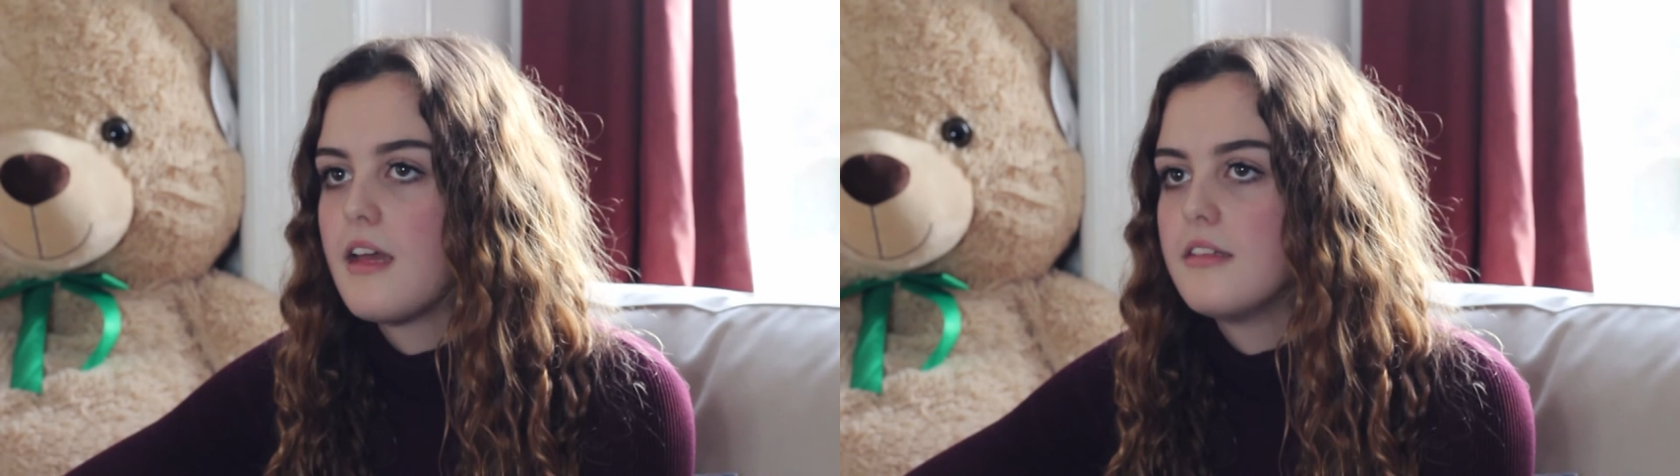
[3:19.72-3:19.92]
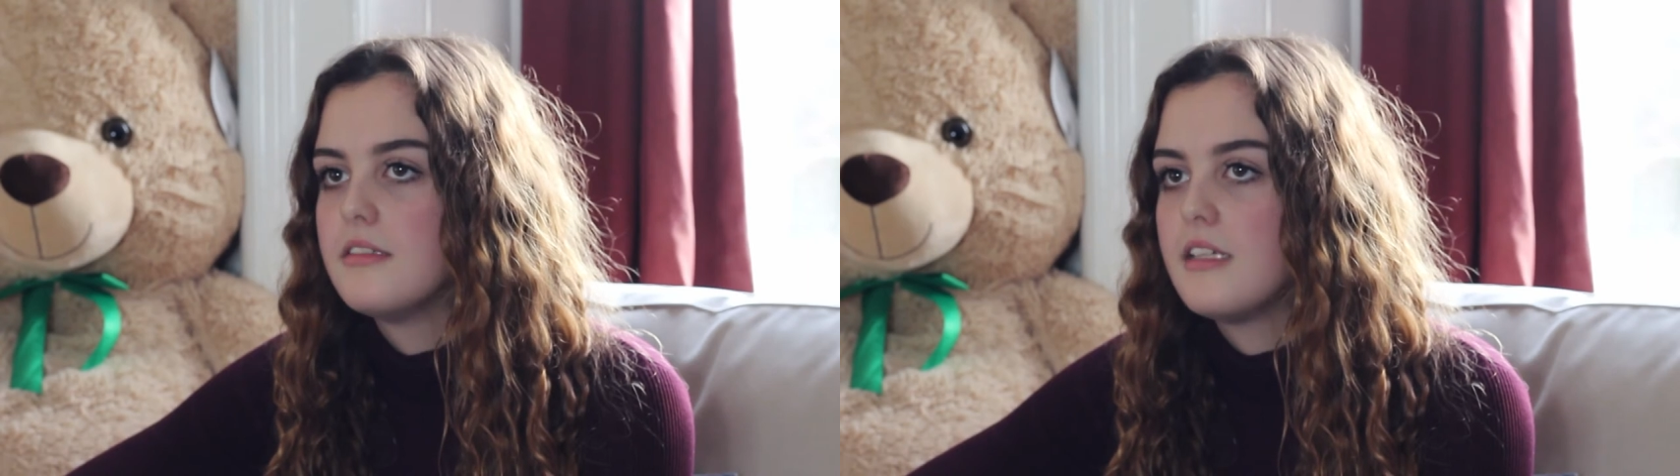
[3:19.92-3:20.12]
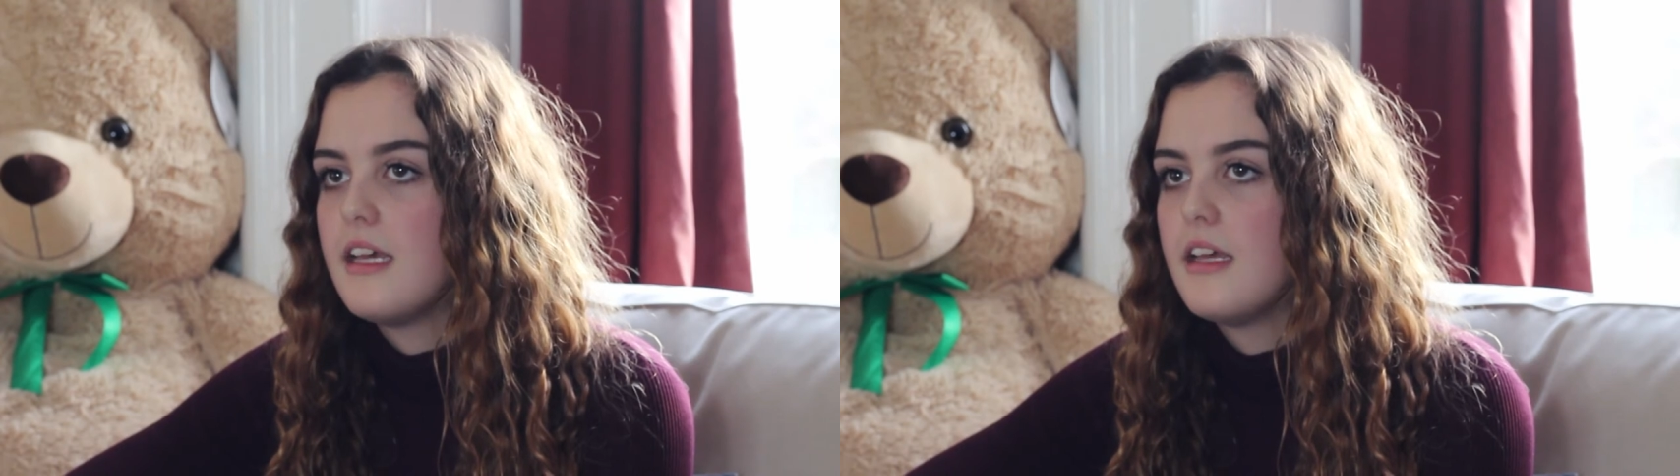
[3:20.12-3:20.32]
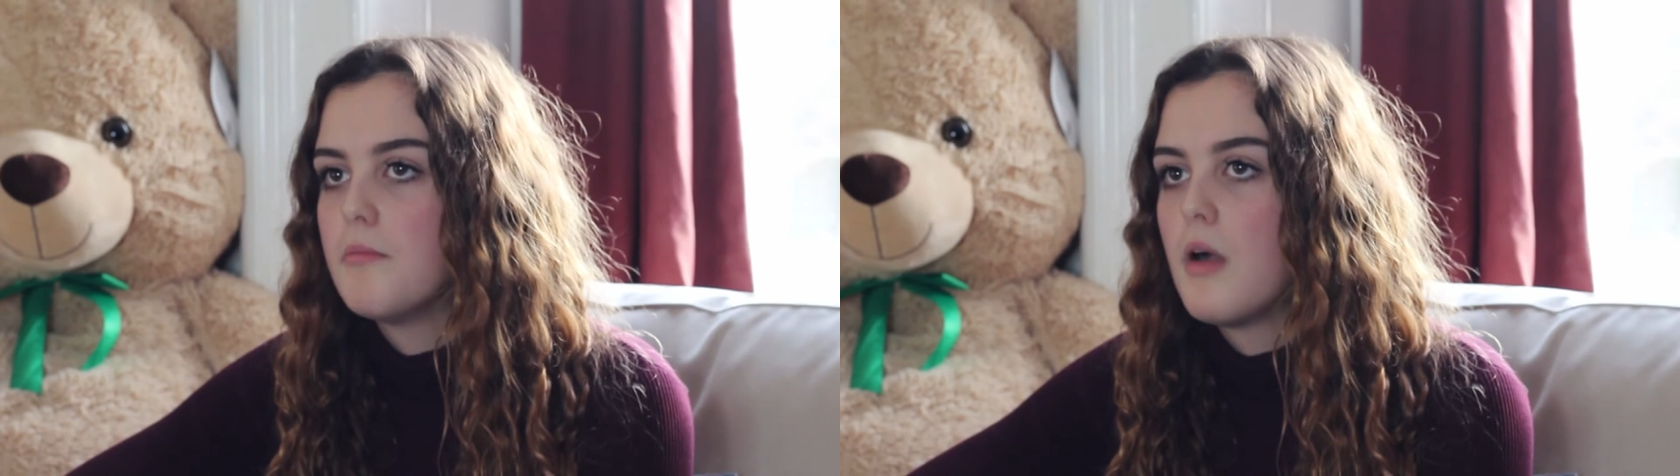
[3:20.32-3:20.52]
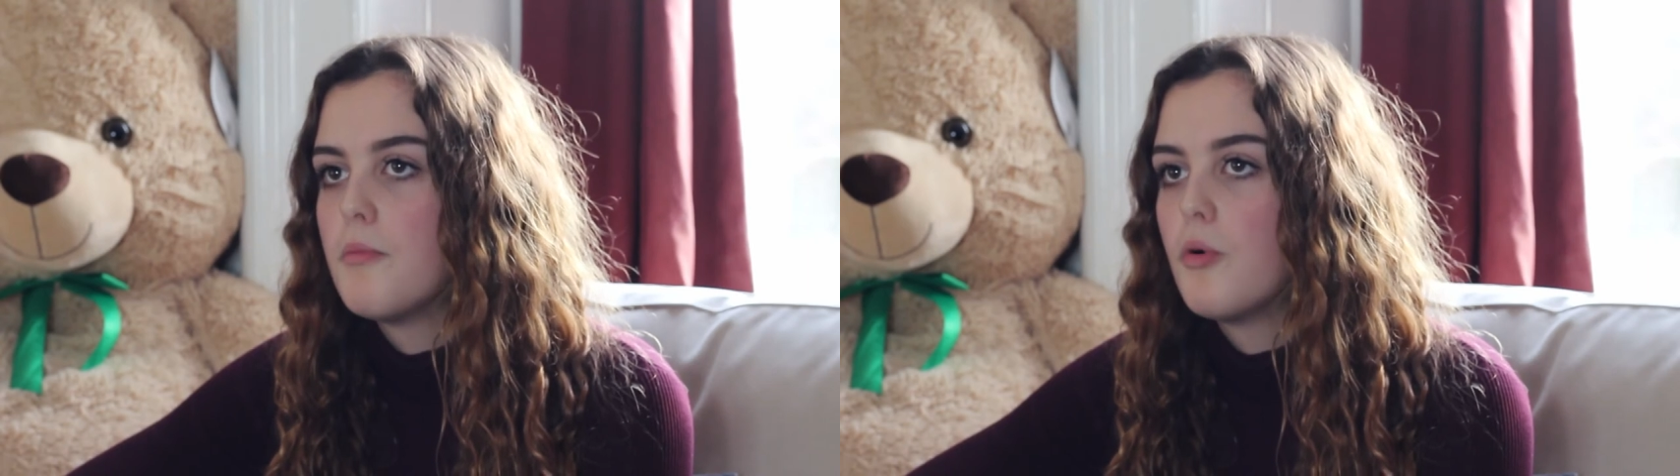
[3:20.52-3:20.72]

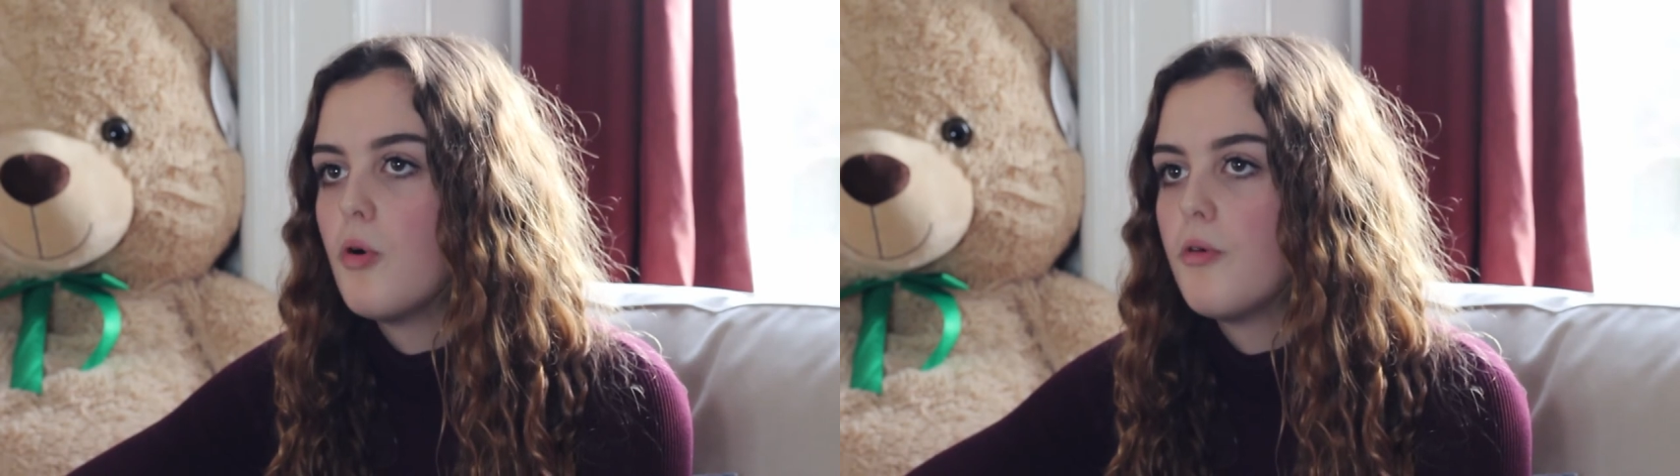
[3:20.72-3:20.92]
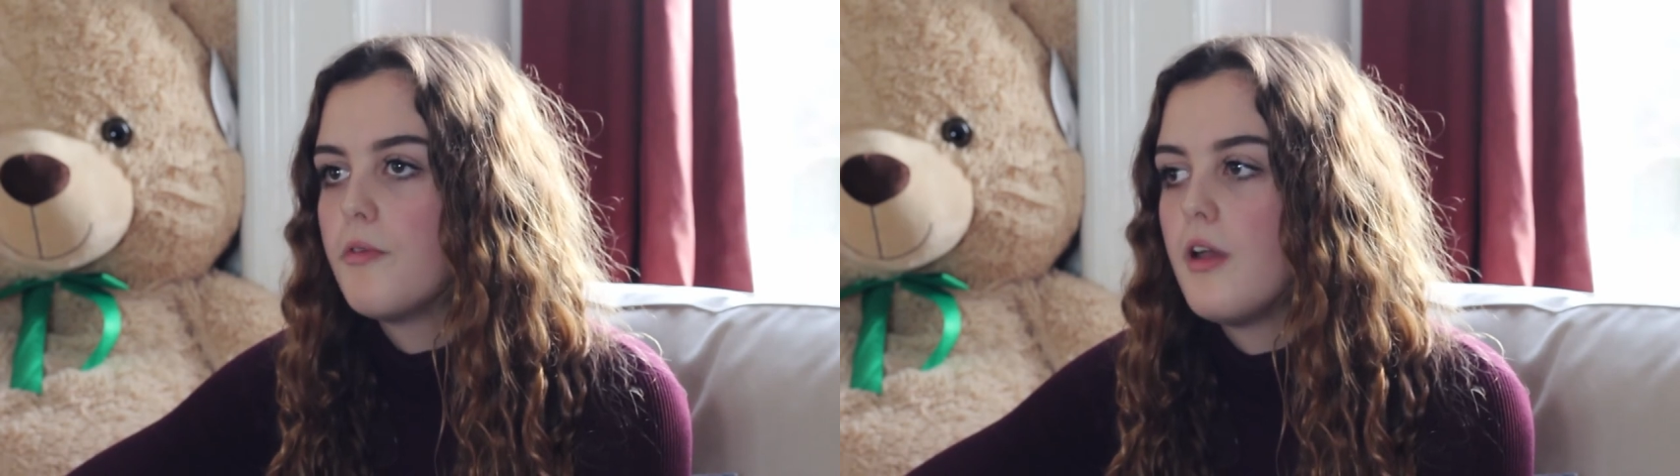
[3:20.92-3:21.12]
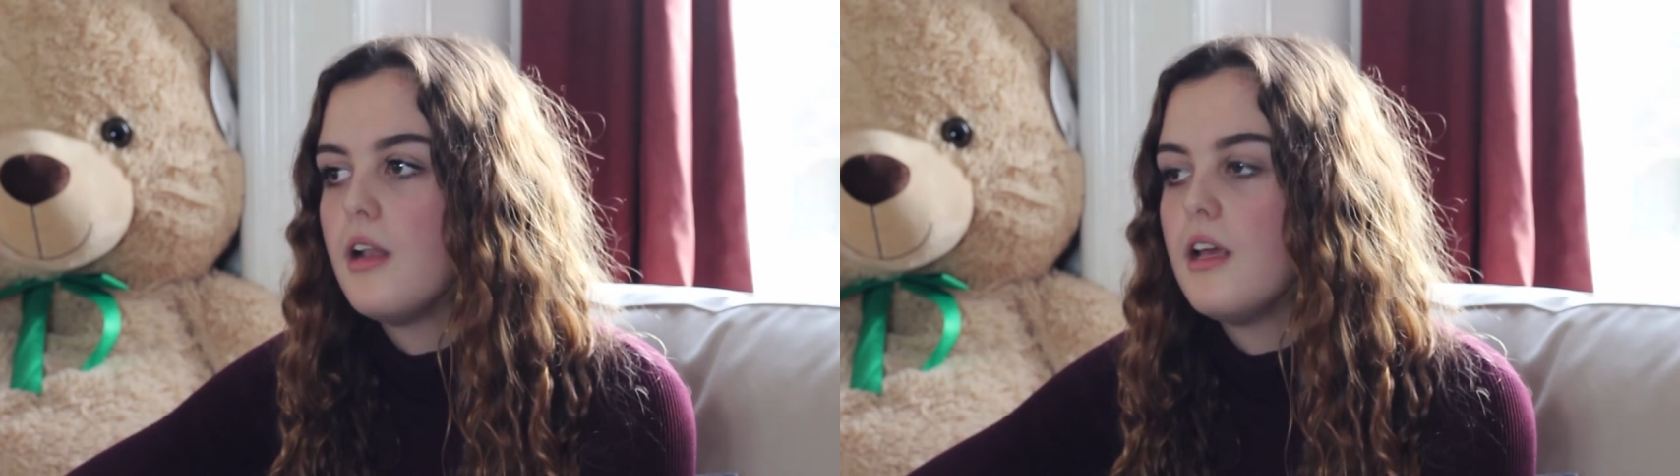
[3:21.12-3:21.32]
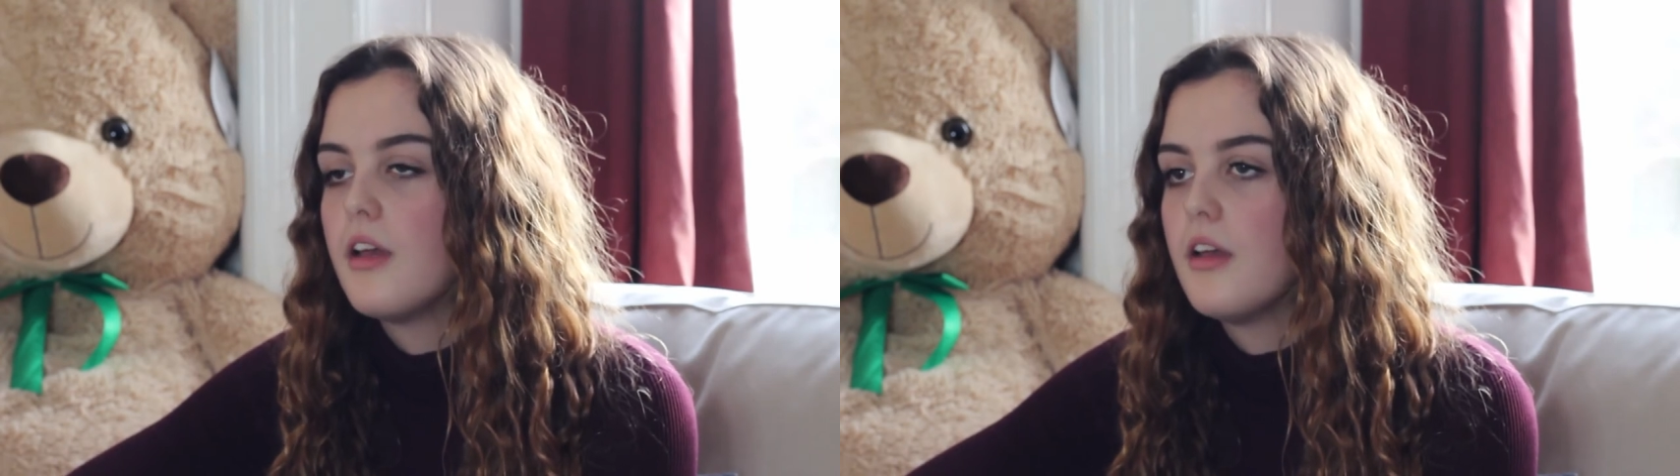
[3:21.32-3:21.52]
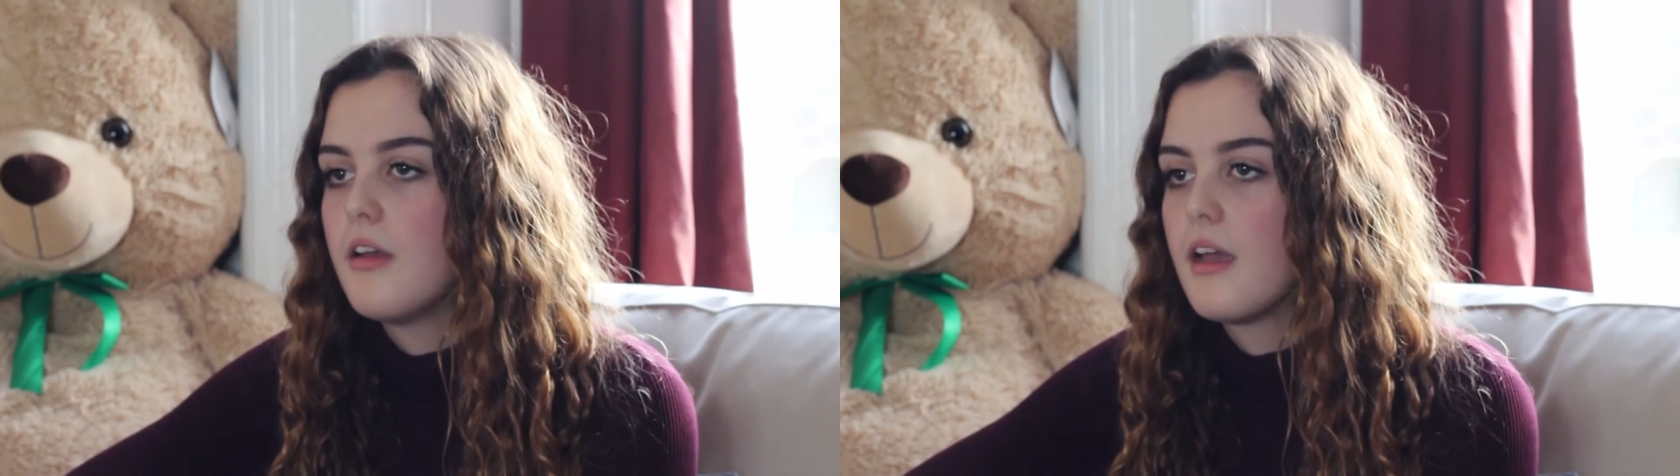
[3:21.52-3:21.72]
and in my
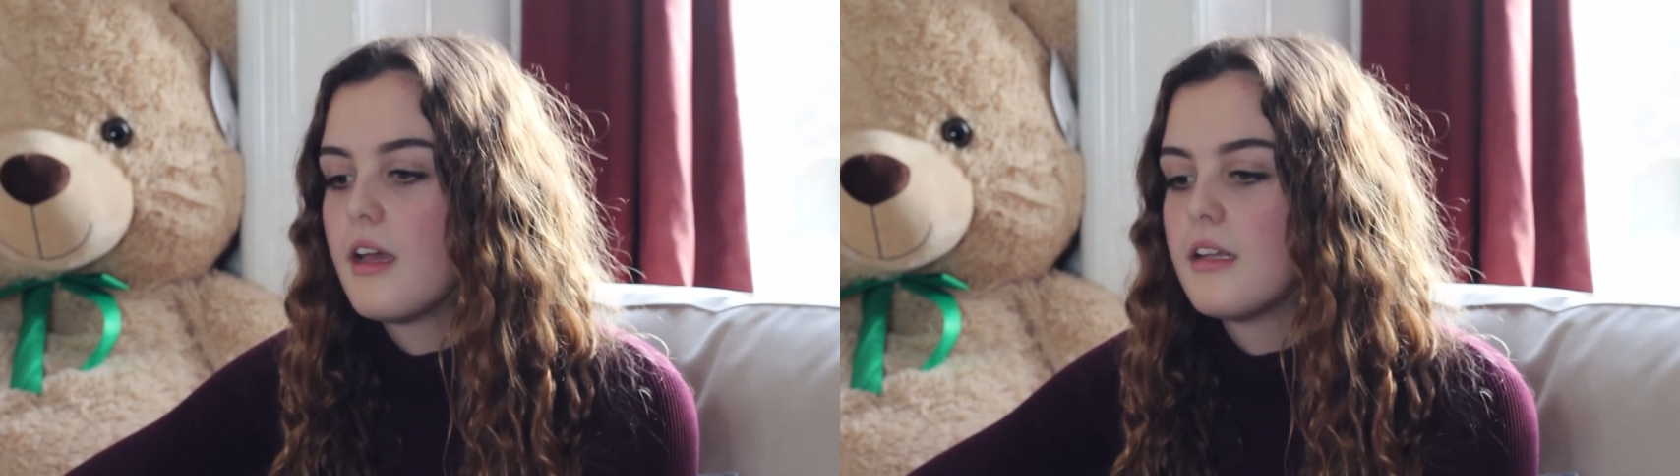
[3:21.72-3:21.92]
portfolio,